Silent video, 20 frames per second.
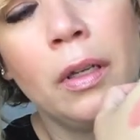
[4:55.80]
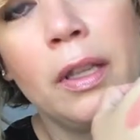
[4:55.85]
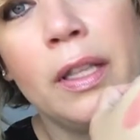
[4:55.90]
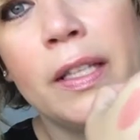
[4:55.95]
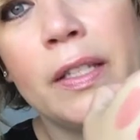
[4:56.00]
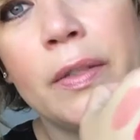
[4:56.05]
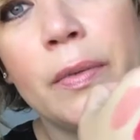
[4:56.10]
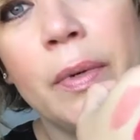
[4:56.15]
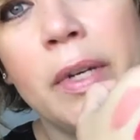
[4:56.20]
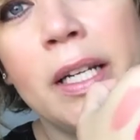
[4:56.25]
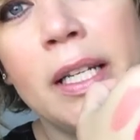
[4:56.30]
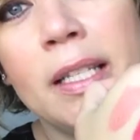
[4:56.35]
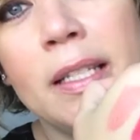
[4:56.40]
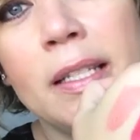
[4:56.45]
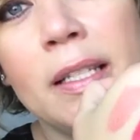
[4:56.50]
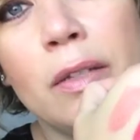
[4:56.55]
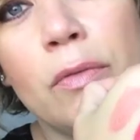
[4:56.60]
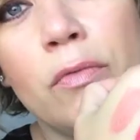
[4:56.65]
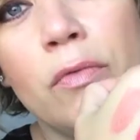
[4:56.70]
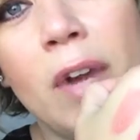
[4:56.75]
This one
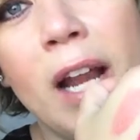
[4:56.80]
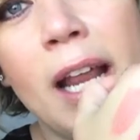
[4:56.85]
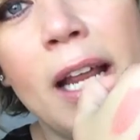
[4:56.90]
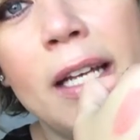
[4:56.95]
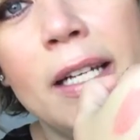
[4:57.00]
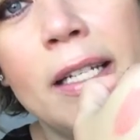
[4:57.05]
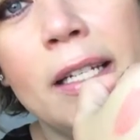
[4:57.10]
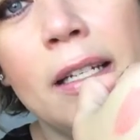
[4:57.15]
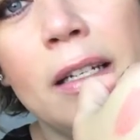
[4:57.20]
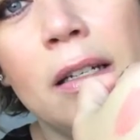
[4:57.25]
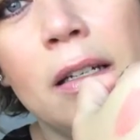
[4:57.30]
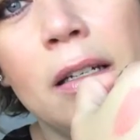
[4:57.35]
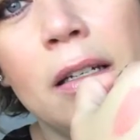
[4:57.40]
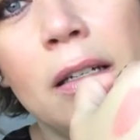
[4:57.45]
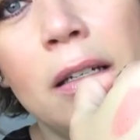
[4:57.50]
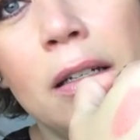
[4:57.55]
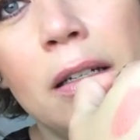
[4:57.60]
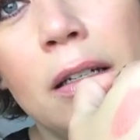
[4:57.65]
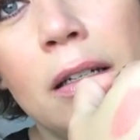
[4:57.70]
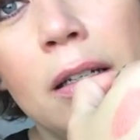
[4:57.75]
is the red
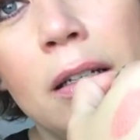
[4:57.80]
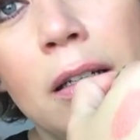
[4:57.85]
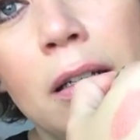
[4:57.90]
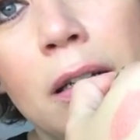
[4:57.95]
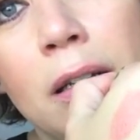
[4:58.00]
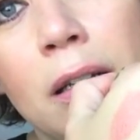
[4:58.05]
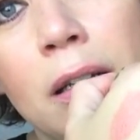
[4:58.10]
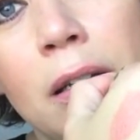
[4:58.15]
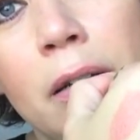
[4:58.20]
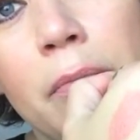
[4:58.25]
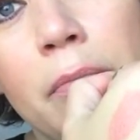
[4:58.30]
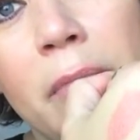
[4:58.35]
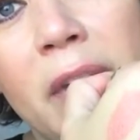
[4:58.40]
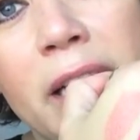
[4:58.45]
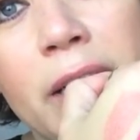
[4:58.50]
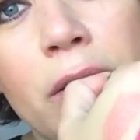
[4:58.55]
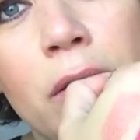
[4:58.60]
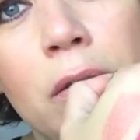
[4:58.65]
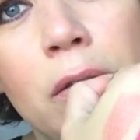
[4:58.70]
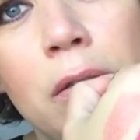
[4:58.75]

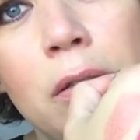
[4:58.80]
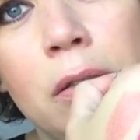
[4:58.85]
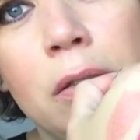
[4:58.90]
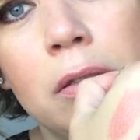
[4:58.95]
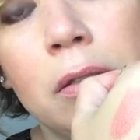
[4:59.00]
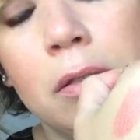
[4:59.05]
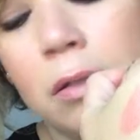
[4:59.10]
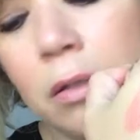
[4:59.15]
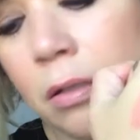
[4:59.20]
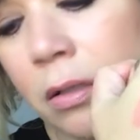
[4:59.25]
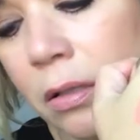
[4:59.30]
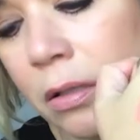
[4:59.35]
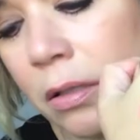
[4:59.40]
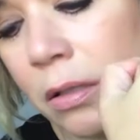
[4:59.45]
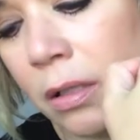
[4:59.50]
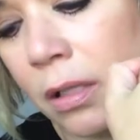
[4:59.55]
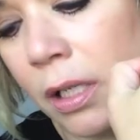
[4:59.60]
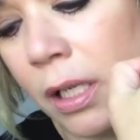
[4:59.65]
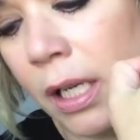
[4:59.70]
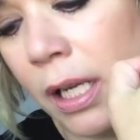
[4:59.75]
metal
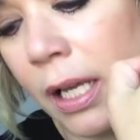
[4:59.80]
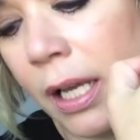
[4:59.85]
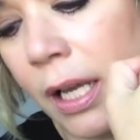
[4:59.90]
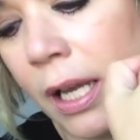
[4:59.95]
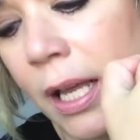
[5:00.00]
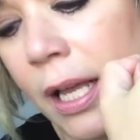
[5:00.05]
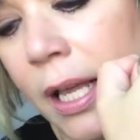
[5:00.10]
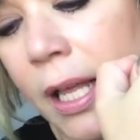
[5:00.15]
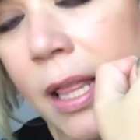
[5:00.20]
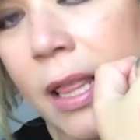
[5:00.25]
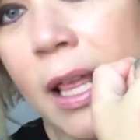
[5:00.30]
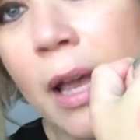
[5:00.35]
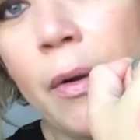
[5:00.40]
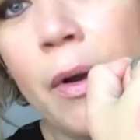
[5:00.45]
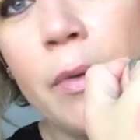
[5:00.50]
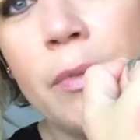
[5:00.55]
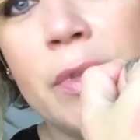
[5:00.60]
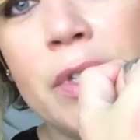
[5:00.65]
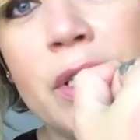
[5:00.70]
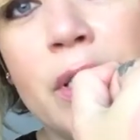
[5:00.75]
and that
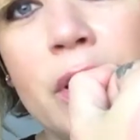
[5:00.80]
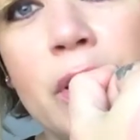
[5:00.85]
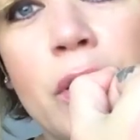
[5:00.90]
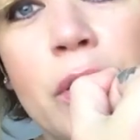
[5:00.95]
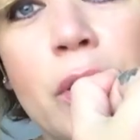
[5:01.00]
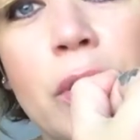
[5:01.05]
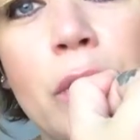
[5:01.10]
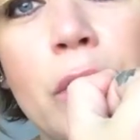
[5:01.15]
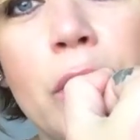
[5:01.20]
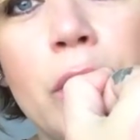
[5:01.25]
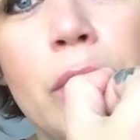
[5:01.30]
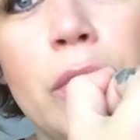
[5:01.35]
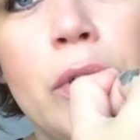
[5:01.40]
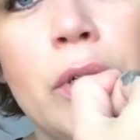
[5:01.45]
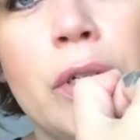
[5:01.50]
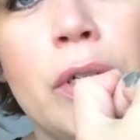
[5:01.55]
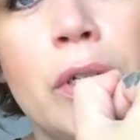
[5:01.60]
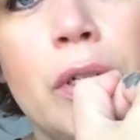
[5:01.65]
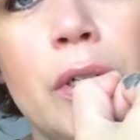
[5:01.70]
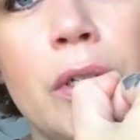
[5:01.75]
one was the nude
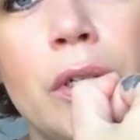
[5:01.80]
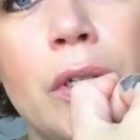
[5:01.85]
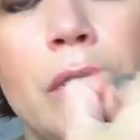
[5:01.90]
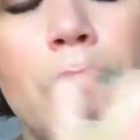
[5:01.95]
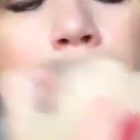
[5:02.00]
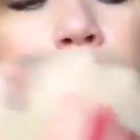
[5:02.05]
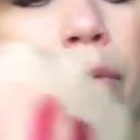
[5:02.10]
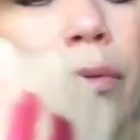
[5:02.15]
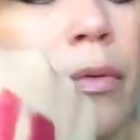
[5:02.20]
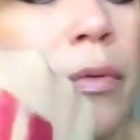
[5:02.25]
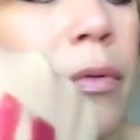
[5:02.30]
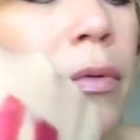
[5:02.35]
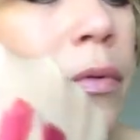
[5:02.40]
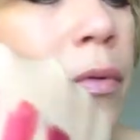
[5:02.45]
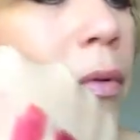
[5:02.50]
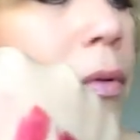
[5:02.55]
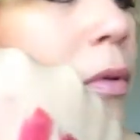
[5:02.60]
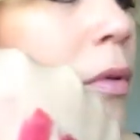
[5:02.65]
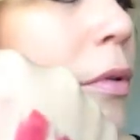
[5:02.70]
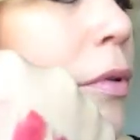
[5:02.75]

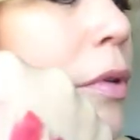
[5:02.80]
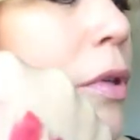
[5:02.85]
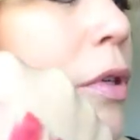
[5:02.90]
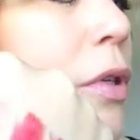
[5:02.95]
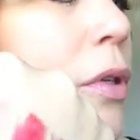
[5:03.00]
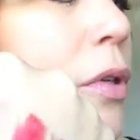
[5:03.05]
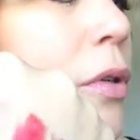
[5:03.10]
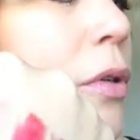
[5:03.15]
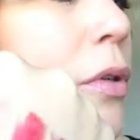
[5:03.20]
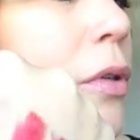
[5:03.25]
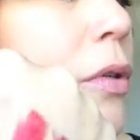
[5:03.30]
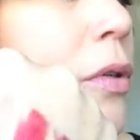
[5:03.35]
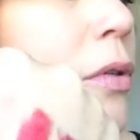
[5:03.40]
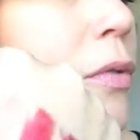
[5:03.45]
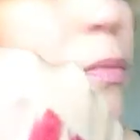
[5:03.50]
the nude